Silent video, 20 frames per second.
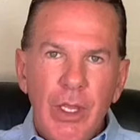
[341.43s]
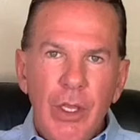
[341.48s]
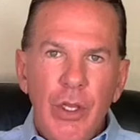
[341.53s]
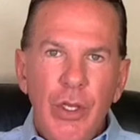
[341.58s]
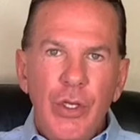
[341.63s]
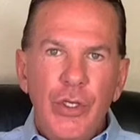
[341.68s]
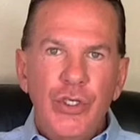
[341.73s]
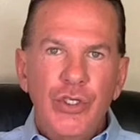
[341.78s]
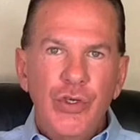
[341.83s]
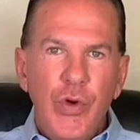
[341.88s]

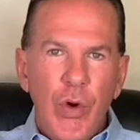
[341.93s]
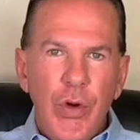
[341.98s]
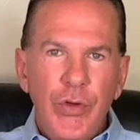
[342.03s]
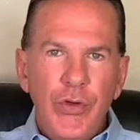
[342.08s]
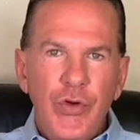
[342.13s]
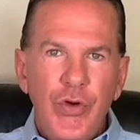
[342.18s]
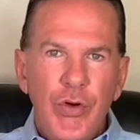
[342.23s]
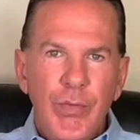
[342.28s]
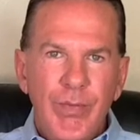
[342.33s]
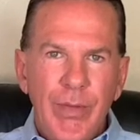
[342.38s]

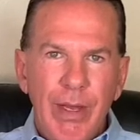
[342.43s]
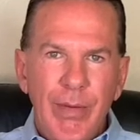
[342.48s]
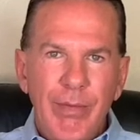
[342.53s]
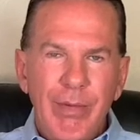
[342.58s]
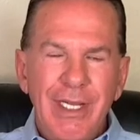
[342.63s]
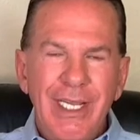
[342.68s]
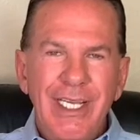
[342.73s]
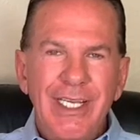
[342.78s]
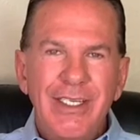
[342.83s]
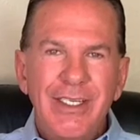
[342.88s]
Short-term memory
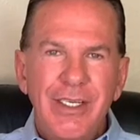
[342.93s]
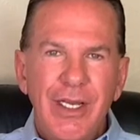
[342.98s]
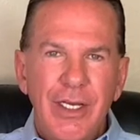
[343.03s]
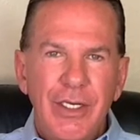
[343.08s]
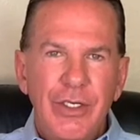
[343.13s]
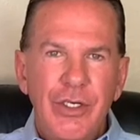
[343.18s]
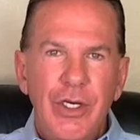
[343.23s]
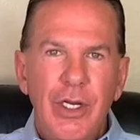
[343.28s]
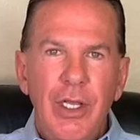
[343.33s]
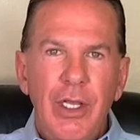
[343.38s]
is
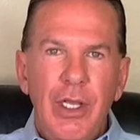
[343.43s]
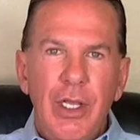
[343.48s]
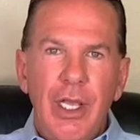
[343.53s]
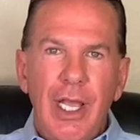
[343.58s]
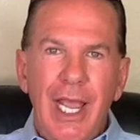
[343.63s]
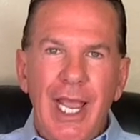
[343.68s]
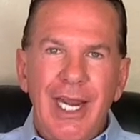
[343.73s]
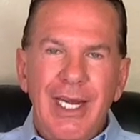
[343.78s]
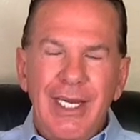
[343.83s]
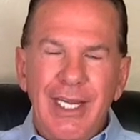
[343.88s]
such
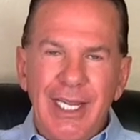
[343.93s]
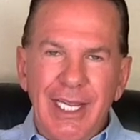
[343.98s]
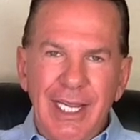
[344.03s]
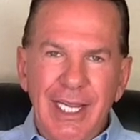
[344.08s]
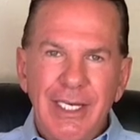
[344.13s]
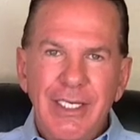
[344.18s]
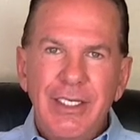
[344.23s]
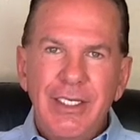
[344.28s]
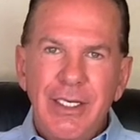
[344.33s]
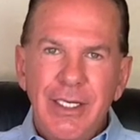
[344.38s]
an
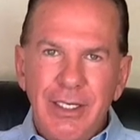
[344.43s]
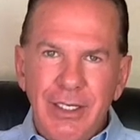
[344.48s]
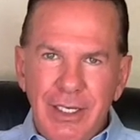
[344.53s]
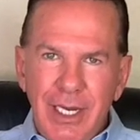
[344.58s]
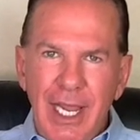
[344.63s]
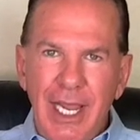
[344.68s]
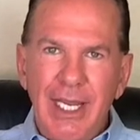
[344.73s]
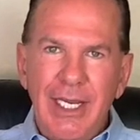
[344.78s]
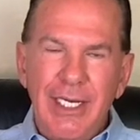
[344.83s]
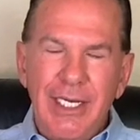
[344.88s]

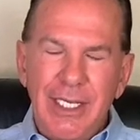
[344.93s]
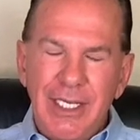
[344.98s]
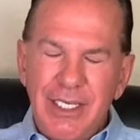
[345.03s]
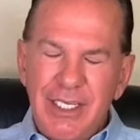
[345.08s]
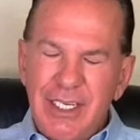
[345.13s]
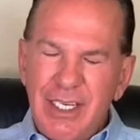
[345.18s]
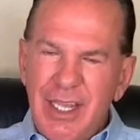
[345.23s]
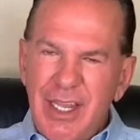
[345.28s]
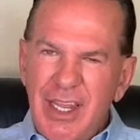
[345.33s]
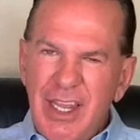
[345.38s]

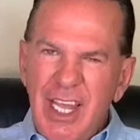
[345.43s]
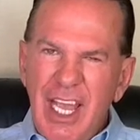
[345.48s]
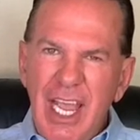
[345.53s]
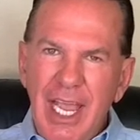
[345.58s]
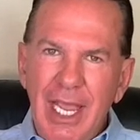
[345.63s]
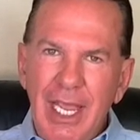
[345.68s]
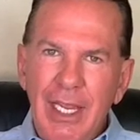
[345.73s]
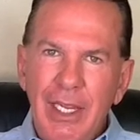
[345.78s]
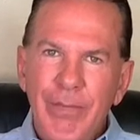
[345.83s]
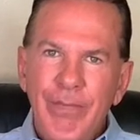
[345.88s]
instantaneous
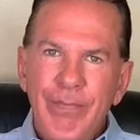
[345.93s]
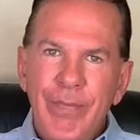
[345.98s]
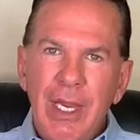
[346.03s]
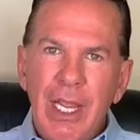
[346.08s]
thing